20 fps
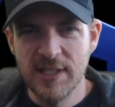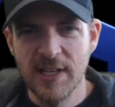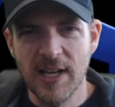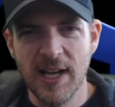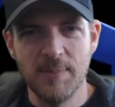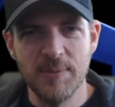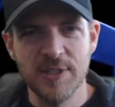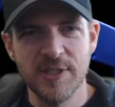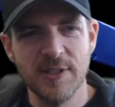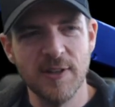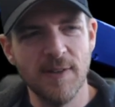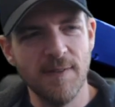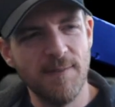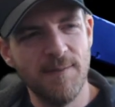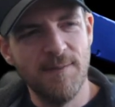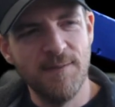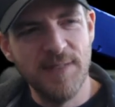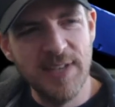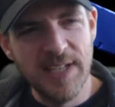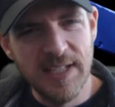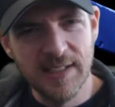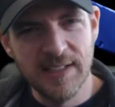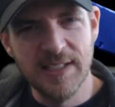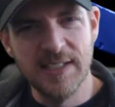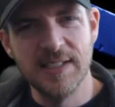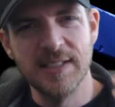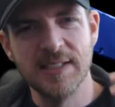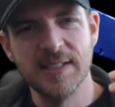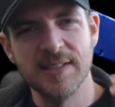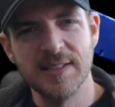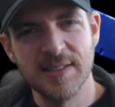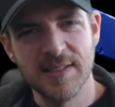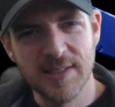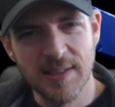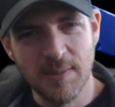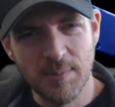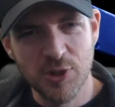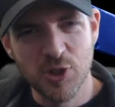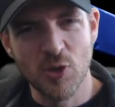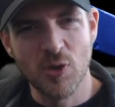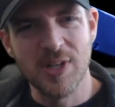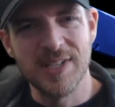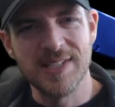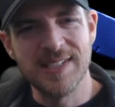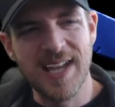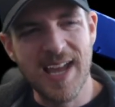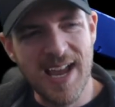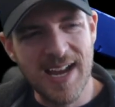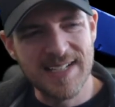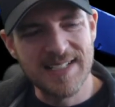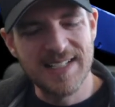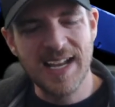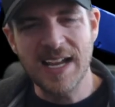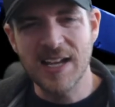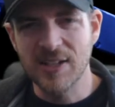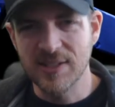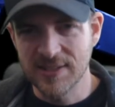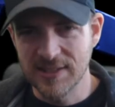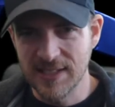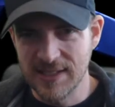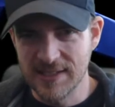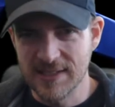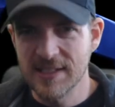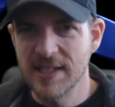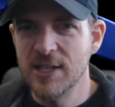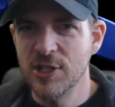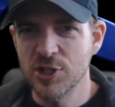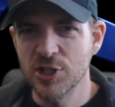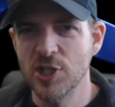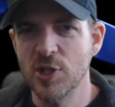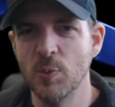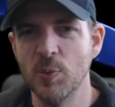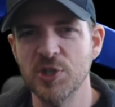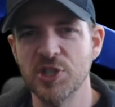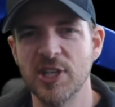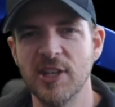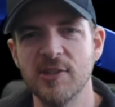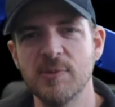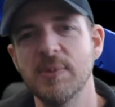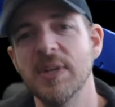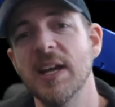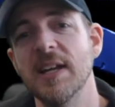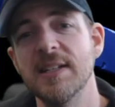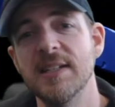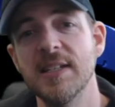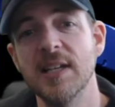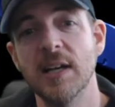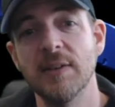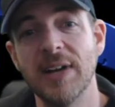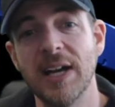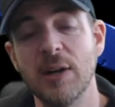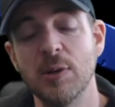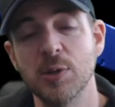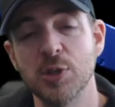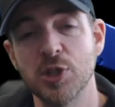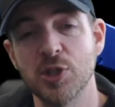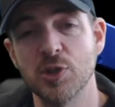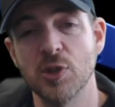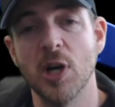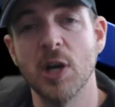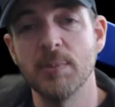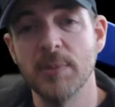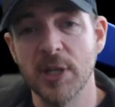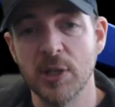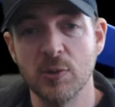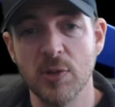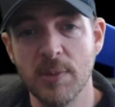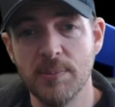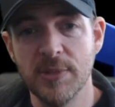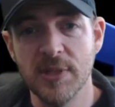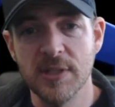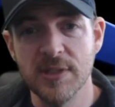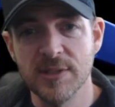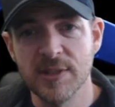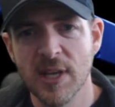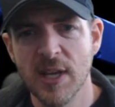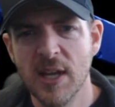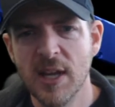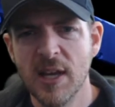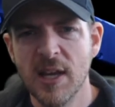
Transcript: I'm still feeling some sort of tactile sensation, which gives me an idea of how strong my grip is.